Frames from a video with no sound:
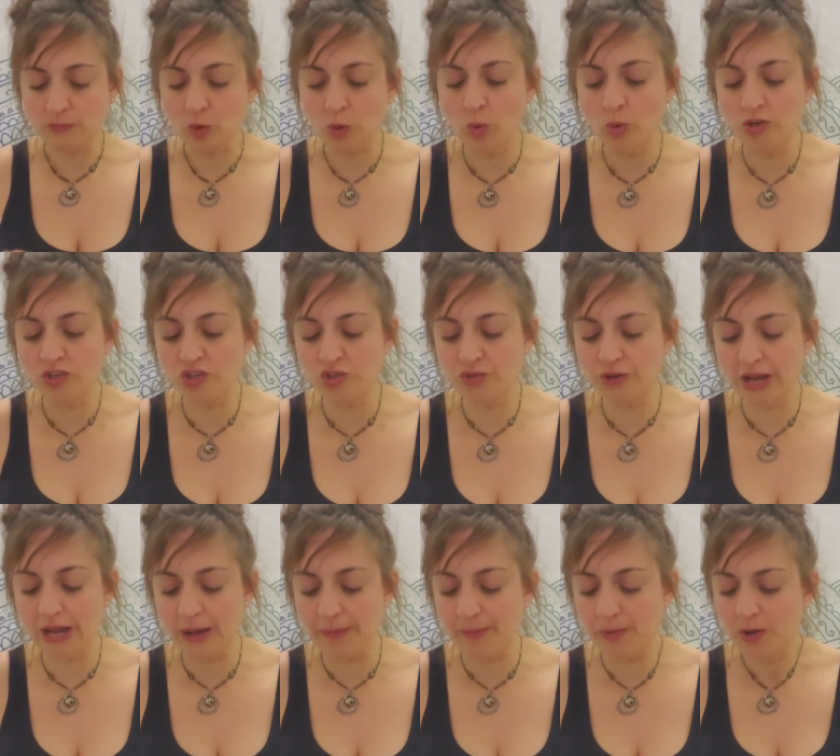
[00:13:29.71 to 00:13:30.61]
or
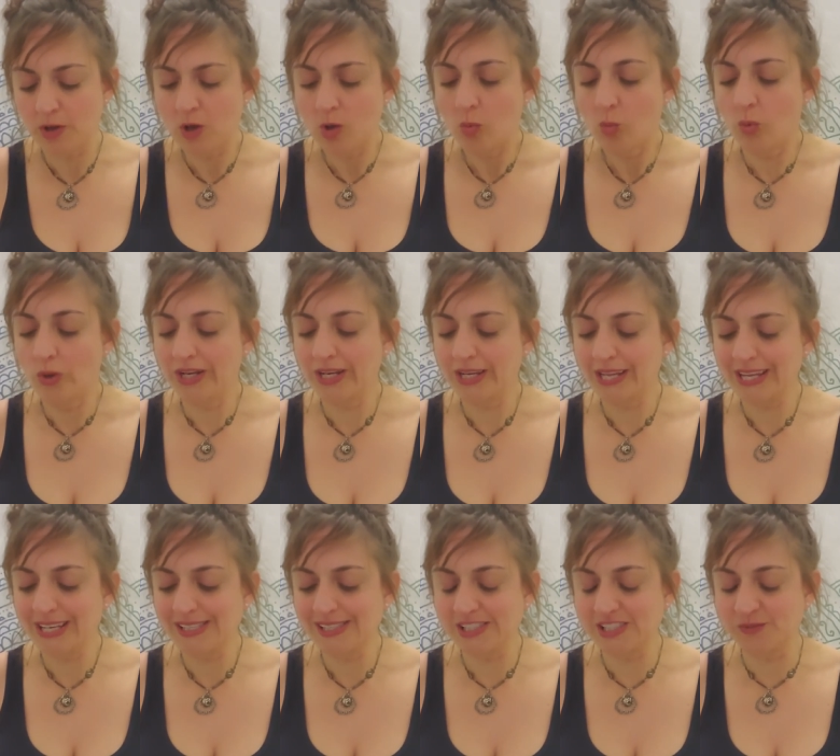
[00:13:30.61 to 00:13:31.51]
trap what it
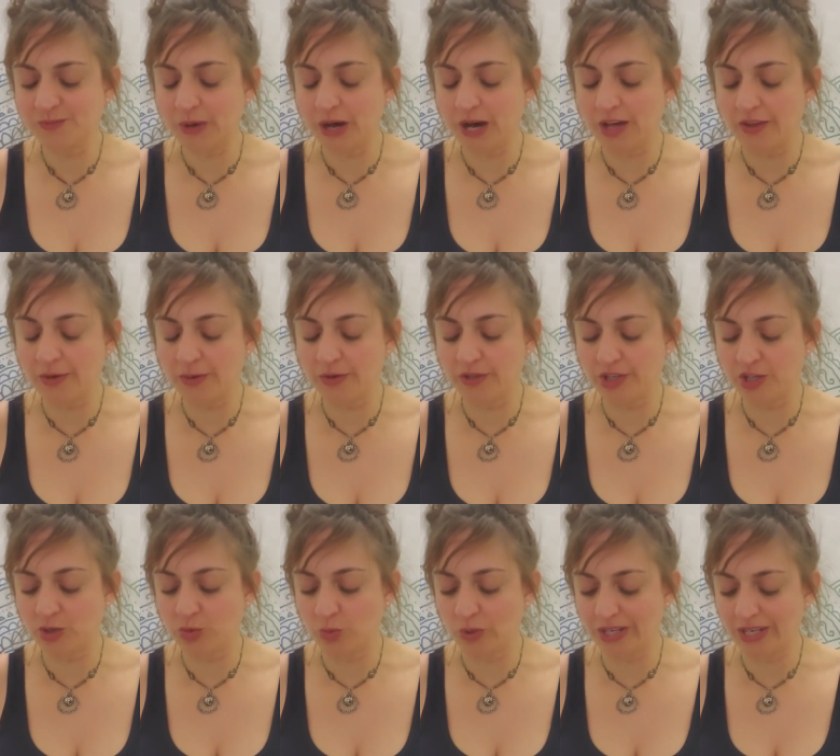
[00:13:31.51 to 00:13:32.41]
is that's bothering
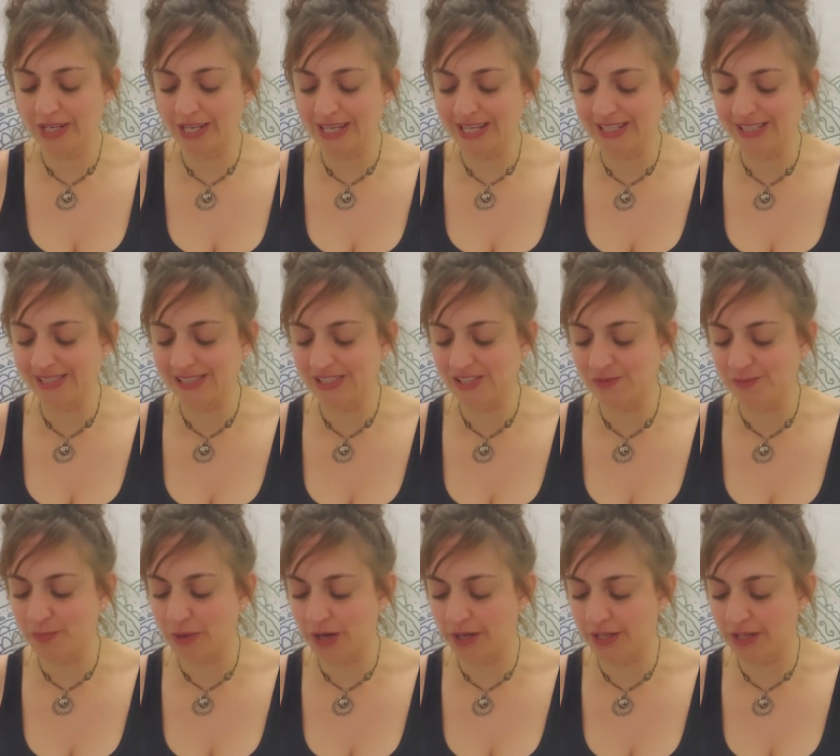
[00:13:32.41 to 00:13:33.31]
you what it is that's
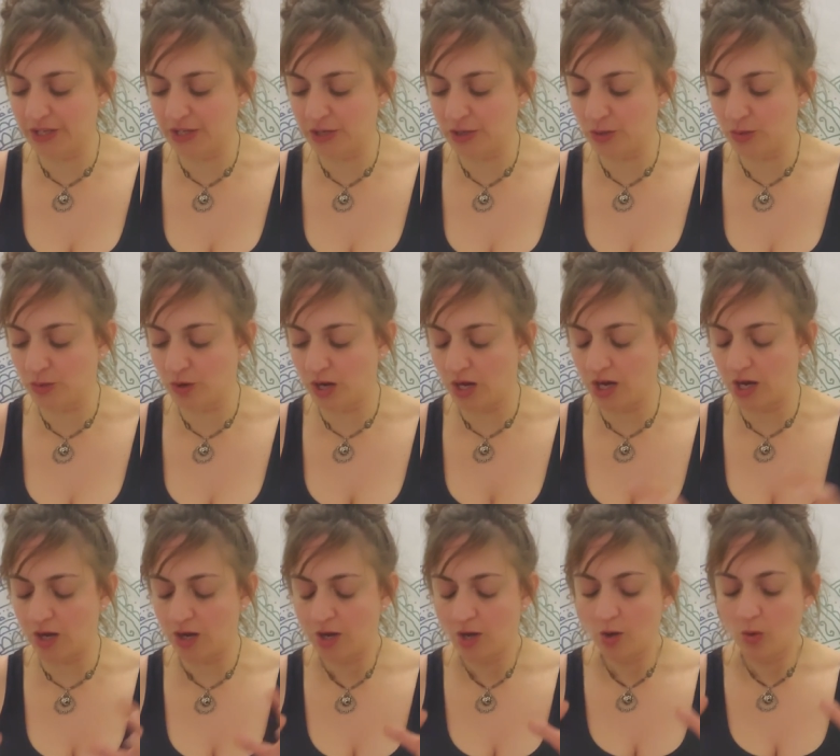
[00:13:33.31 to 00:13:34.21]
bugging you
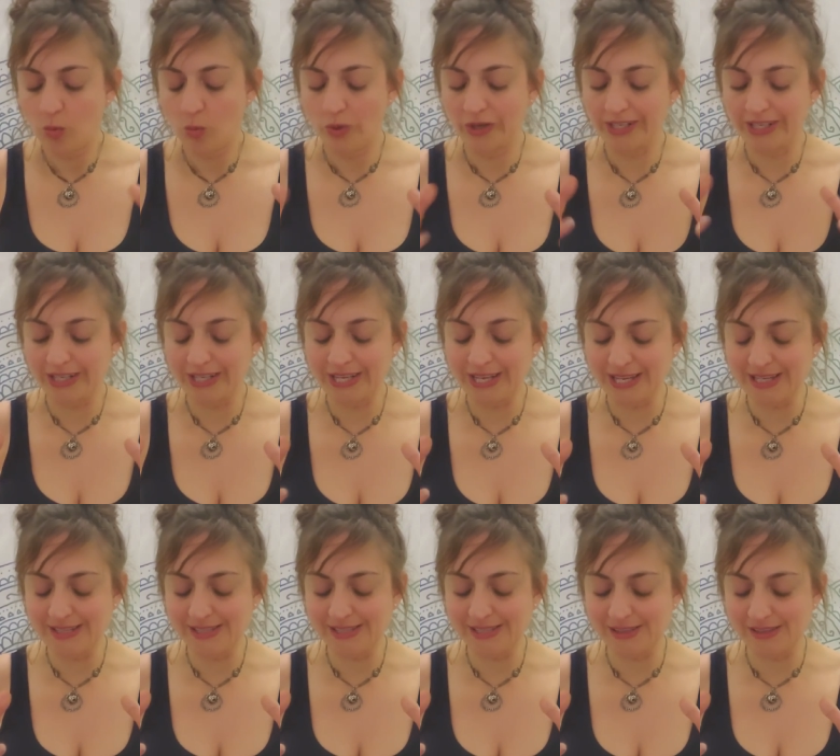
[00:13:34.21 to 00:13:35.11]
uh what it
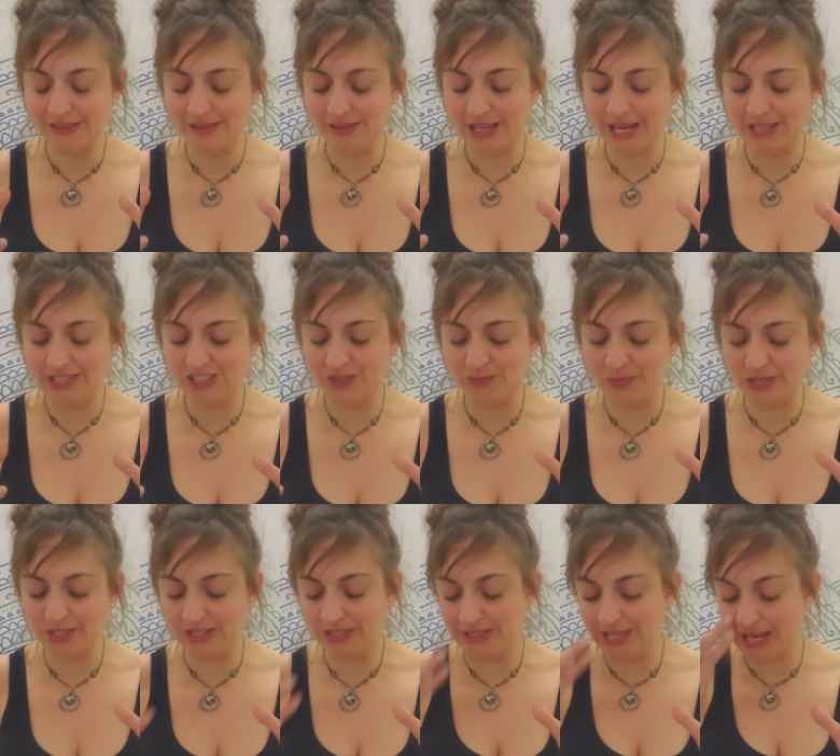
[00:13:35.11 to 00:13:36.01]
is that's
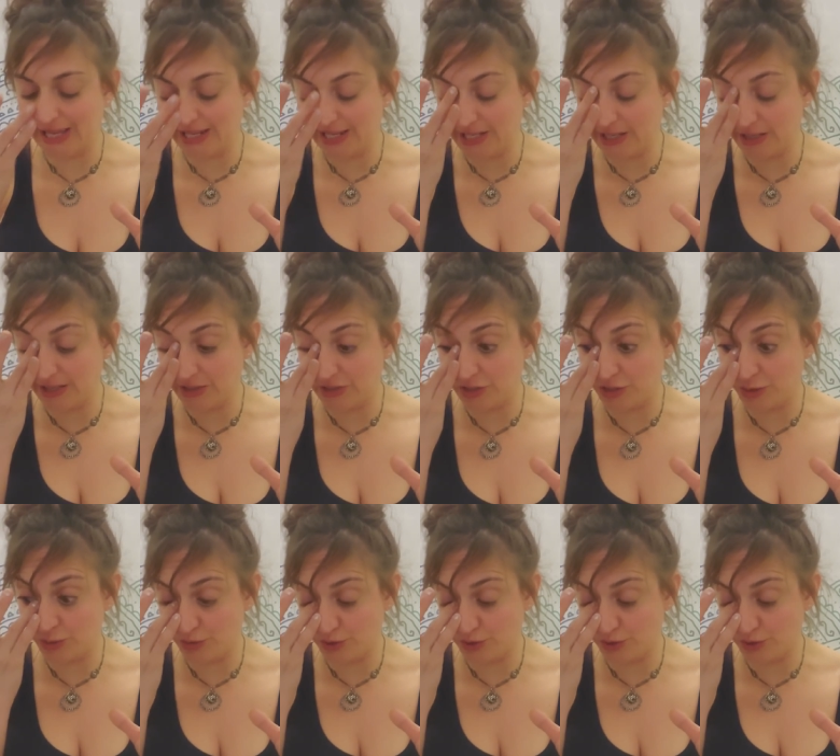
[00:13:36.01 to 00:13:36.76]
been getting to